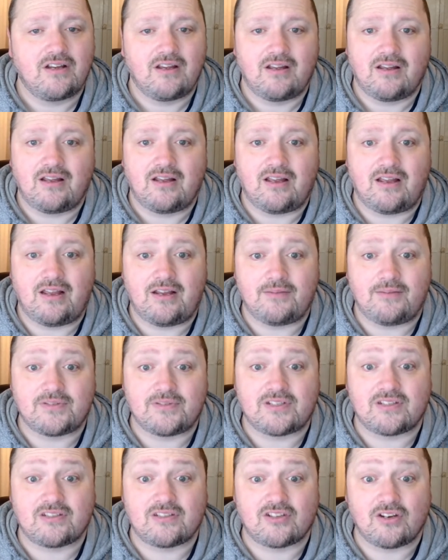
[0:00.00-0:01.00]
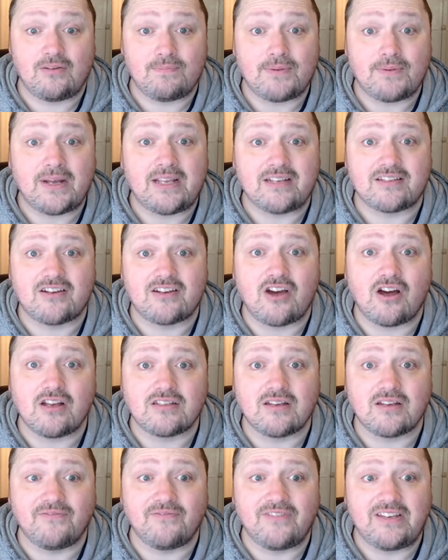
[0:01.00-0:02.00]
um, two players caught
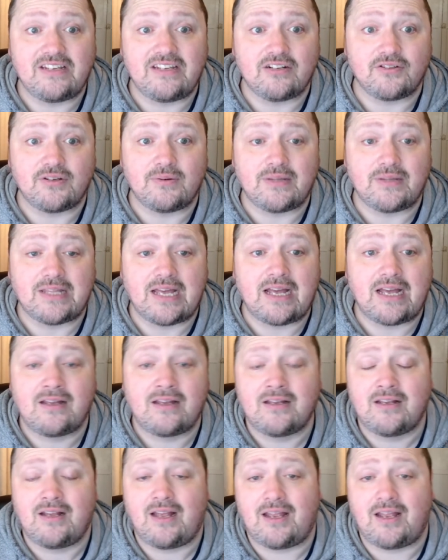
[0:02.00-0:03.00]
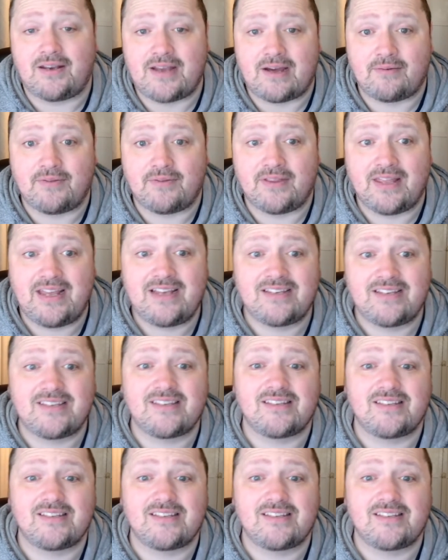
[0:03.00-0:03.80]
on video doing that, now this.